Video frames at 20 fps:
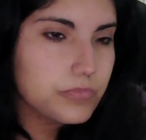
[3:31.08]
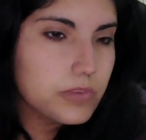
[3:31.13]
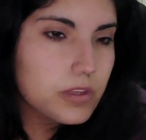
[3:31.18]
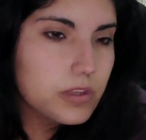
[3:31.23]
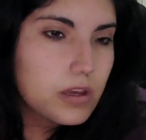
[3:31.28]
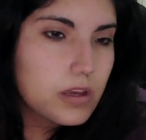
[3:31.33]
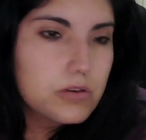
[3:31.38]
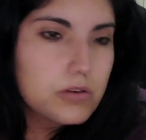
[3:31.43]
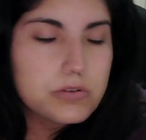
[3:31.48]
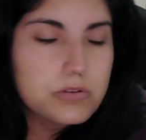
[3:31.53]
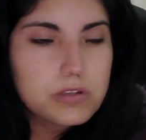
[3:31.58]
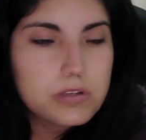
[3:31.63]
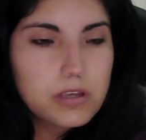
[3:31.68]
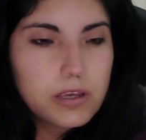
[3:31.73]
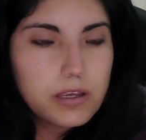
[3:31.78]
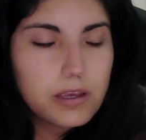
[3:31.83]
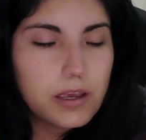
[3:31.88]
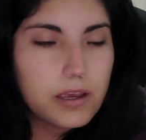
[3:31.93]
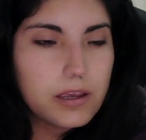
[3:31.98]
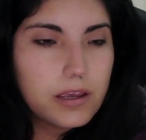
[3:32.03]

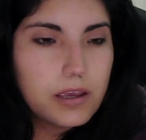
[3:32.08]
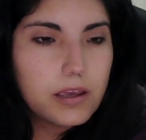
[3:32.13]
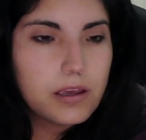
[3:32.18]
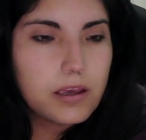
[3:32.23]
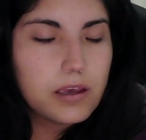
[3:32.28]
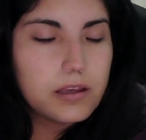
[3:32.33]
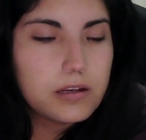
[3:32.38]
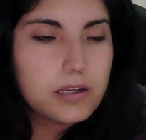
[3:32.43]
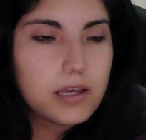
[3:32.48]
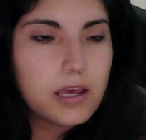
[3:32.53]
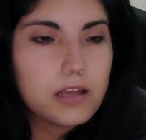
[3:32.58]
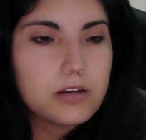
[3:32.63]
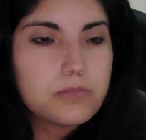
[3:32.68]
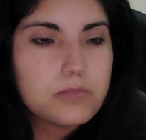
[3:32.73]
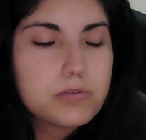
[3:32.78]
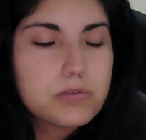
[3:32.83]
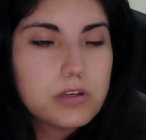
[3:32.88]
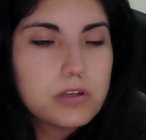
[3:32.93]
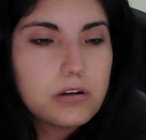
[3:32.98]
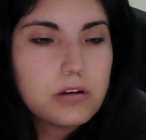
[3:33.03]
I kind of got
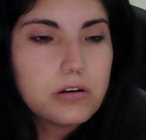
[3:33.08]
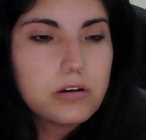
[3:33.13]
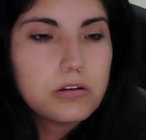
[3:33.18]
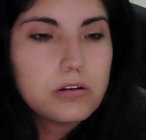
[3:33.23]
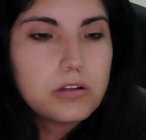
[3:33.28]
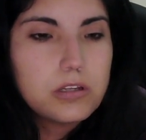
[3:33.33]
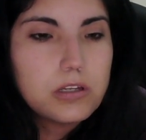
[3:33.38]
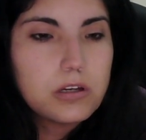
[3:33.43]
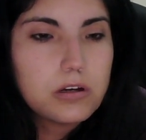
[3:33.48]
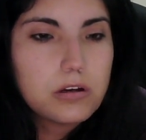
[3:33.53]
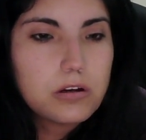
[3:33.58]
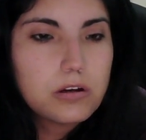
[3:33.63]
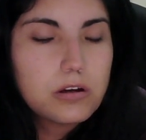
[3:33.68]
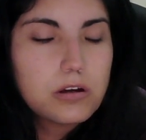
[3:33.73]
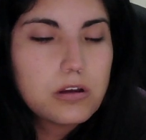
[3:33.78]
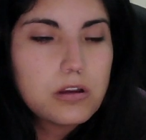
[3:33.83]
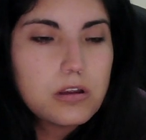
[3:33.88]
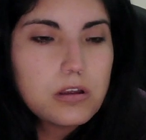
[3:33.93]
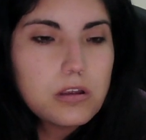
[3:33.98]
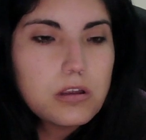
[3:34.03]
upset earlier
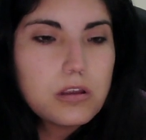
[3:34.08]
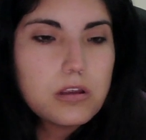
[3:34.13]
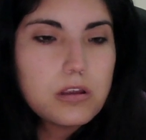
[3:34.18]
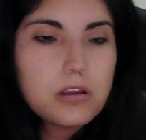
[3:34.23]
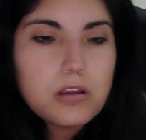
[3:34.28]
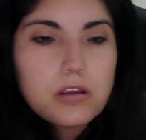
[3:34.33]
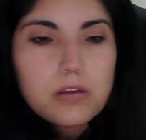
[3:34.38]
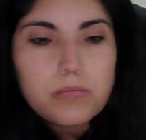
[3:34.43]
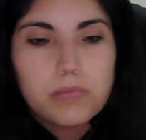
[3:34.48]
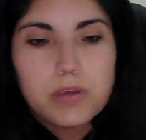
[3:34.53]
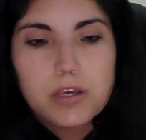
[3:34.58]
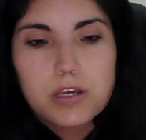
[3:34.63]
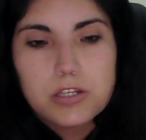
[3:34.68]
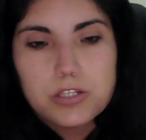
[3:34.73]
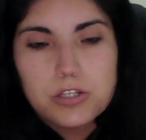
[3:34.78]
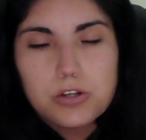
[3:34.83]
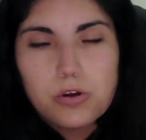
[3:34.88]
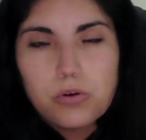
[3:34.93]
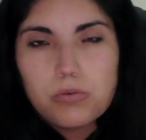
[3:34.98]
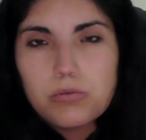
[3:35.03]
because
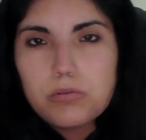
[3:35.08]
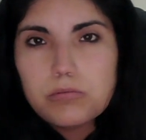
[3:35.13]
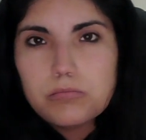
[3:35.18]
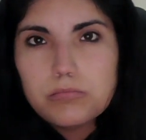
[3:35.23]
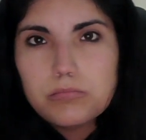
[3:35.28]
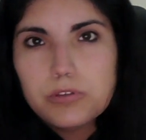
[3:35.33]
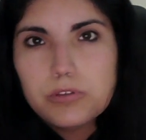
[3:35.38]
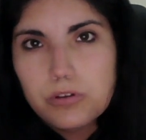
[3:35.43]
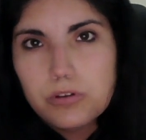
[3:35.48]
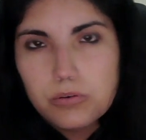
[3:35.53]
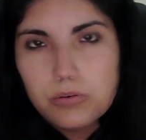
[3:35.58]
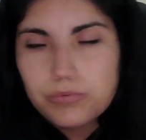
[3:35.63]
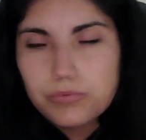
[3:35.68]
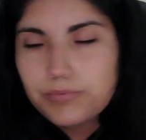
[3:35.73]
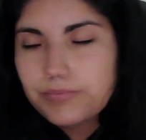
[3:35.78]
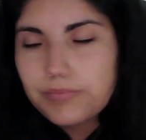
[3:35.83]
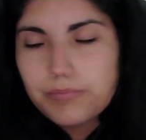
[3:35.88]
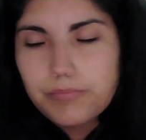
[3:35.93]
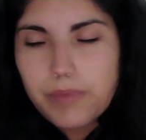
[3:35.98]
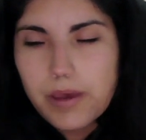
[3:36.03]

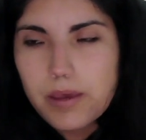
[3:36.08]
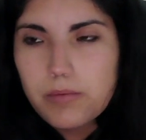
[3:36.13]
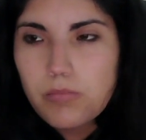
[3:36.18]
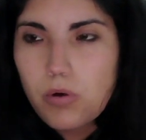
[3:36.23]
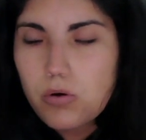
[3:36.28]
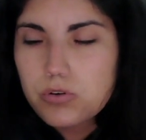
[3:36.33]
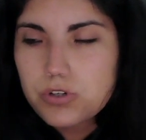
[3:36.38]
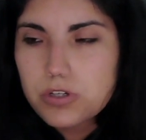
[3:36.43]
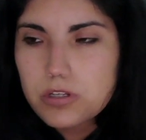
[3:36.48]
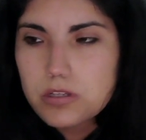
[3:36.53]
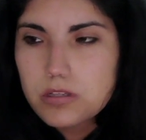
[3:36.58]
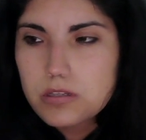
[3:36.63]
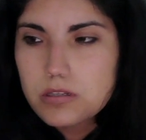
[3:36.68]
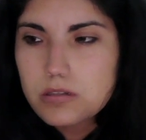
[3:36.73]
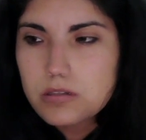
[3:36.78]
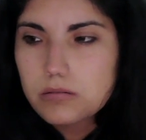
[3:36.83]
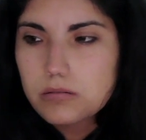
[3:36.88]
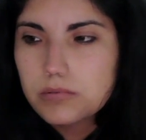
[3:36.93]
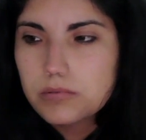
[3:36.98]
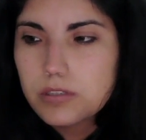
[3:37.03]
my
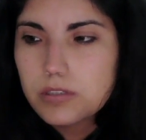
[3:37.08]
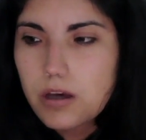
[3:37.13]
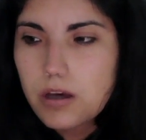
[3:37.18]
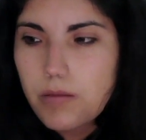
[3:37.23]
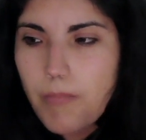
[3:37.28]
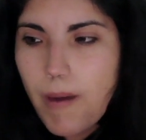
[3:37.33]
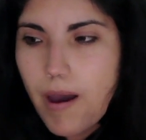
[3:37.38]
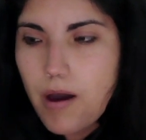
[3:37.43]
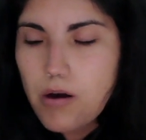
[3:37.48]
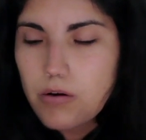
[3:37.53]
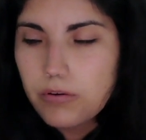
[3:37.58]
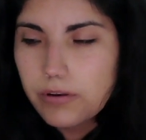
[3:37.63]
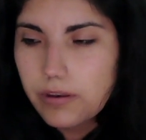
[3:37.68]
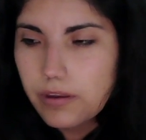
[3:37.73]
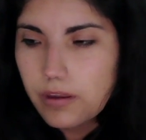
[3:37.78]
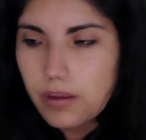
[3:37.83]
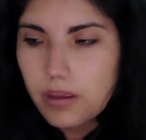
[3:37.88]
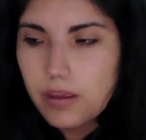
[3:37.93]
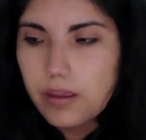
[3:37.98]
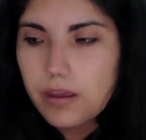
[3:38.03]
emotions come out,
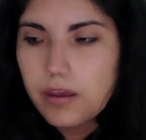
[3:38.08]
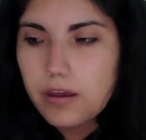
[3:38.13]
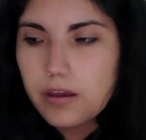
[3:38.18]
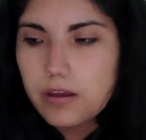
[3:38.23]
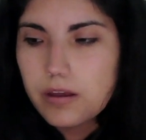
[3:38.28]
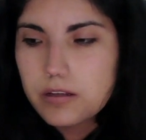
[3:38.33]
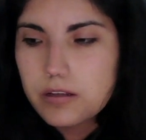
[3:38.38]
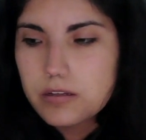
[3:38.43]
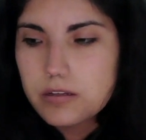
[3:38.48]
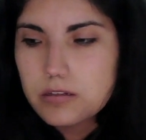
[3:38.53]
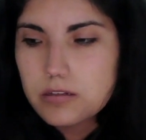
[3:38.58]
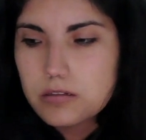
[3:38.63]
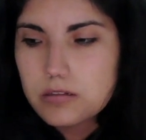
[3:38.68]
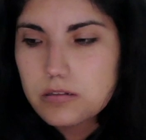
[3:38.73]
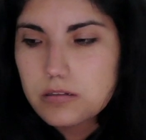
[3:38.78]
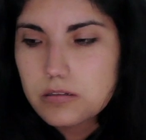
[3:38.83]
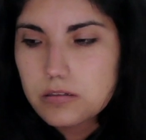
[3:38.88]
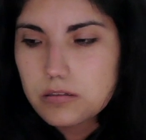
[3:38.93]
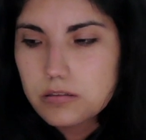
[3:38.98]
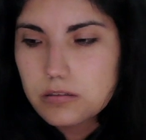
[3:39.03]
and
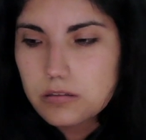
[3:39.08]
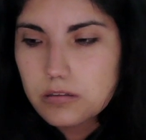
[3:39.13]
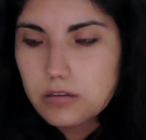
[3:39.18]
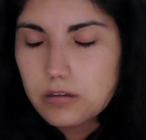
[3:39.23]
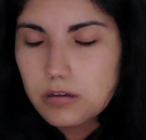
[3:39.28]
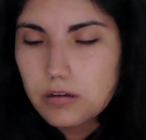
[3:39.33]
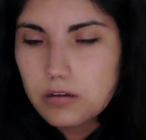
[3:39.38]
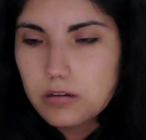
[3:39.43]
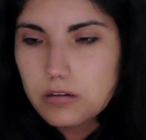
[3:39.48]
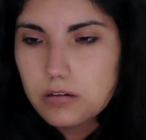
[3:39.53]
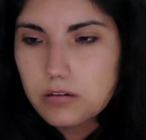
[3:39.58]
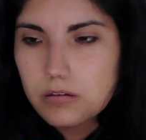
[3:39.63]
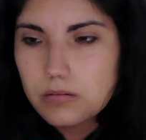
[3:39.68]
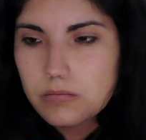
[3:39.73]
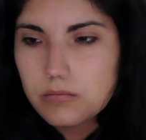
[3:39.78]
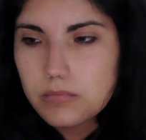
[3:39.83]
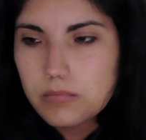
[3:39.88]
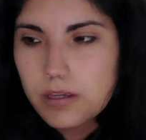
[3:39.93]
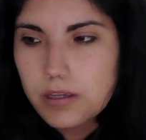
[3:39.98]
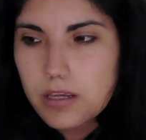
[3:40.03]

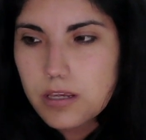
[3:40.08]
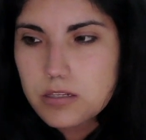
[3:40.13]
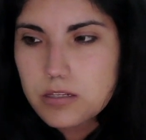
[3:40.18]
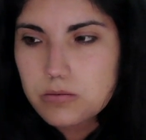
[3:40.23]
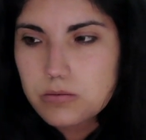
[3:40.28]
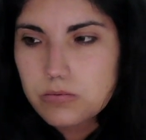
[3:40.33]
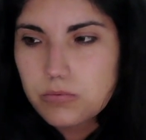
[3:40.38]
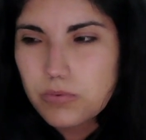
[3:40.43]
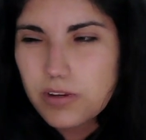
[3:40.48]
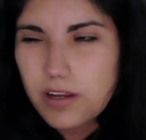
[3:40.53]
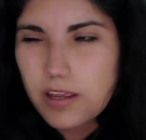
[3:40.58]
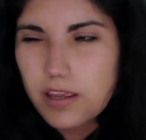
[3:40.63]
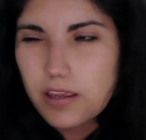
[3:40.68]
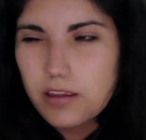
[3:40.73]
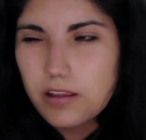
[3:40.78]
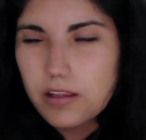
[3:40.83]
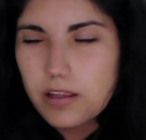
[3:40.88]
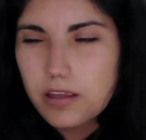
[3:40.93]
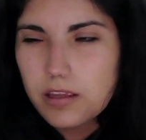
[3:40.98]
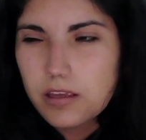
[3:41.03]
I guess when I
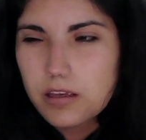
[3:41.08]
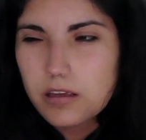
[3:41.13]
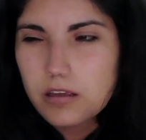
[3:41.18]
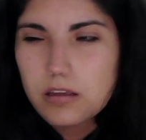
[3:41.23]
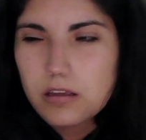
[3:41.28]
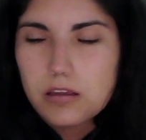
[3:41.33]
like